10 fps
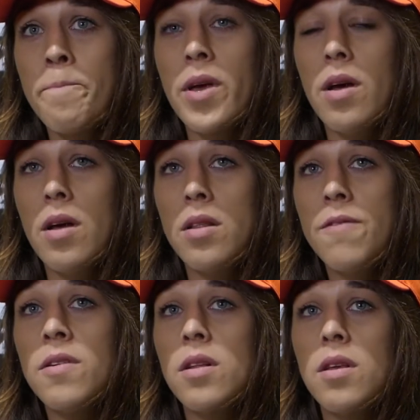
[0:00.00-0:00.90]

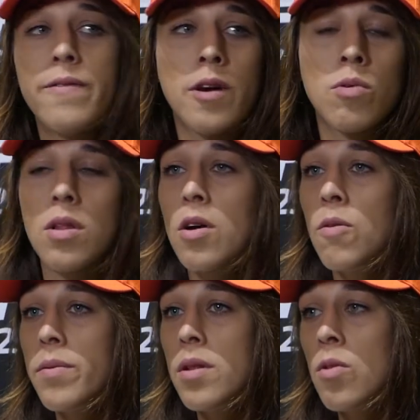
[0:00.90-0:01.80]
definitely, if I want to
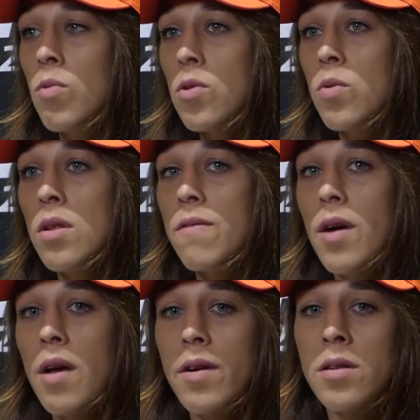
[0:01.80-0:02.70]
compete in 125,